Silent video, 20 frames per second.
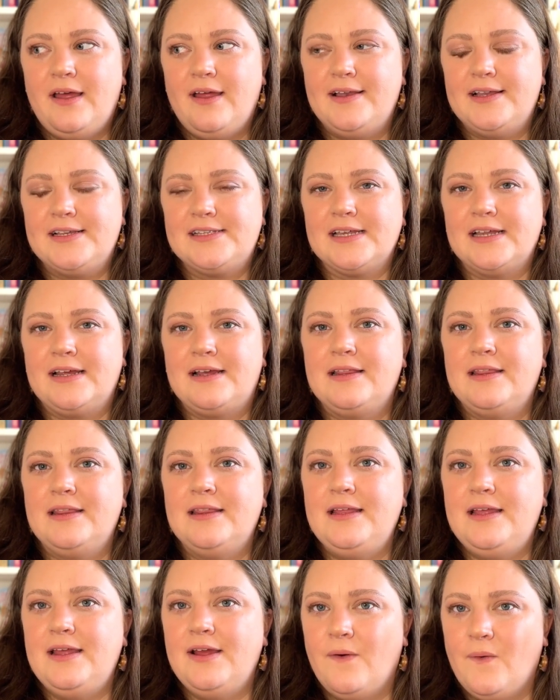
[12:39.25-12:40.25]
And it's like
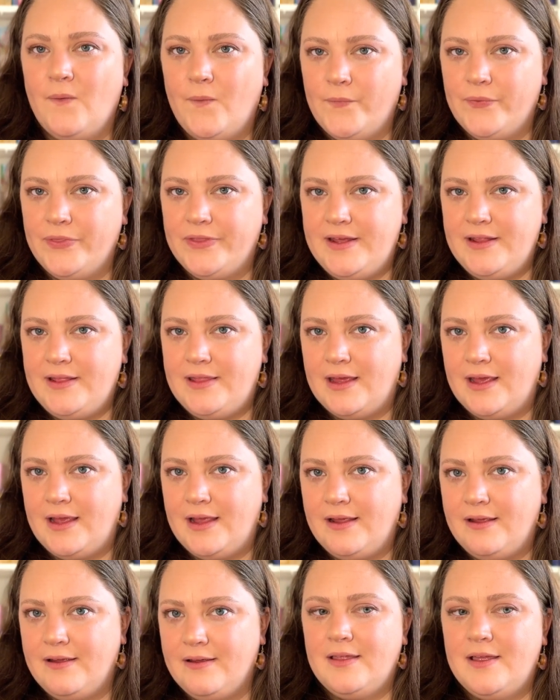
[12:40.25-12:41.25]
the only
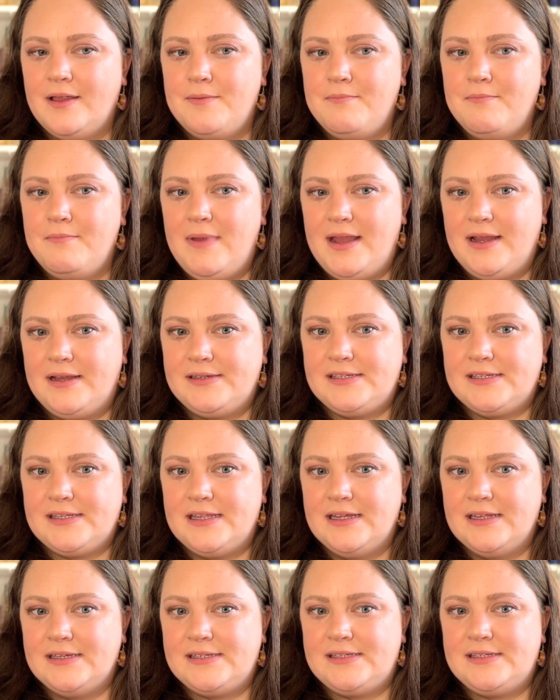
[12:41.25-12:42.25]
thing that makes
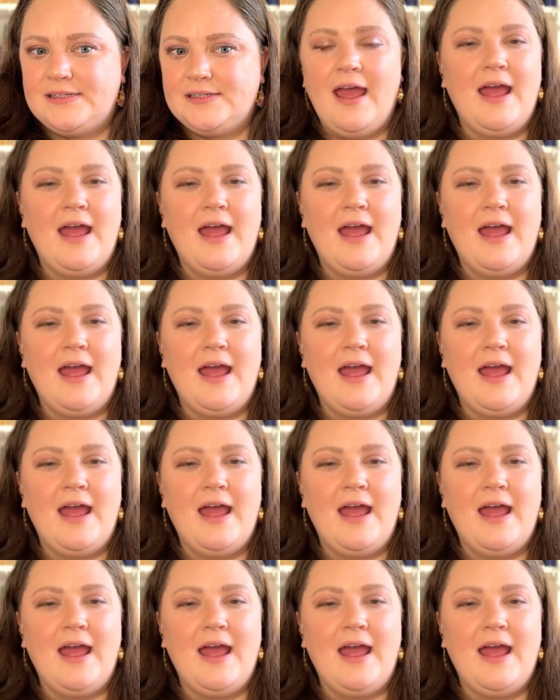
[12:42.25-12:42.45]
this